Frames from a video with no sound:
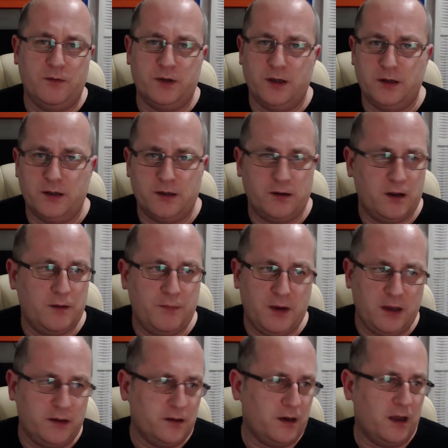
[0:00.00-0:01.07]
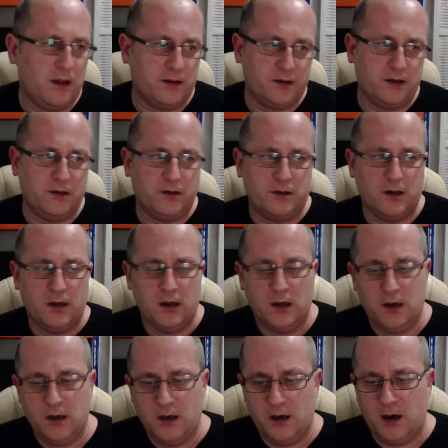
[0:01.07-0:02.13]
since they've been together since
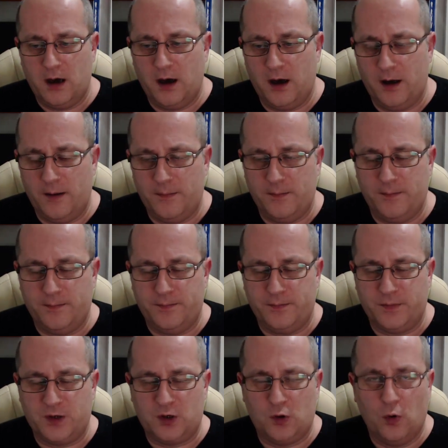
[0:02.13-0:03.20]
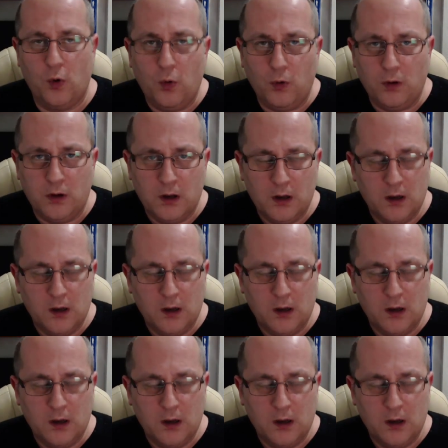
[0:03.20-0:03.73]
school.